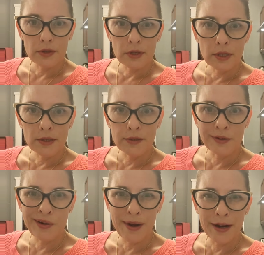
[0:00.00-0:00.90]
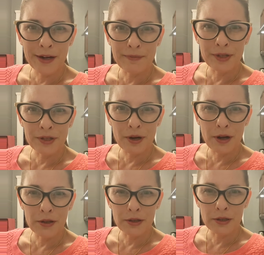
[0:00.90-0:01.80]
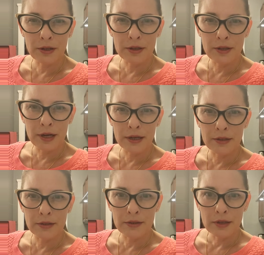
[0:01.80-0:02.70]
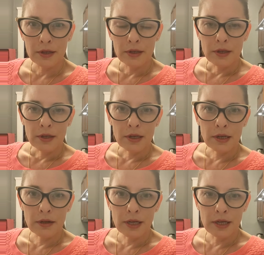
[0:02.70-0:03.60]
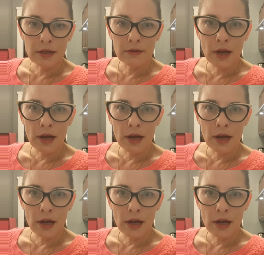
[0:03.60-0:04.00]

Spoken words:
east of Quebec, Montreal, and all of that area.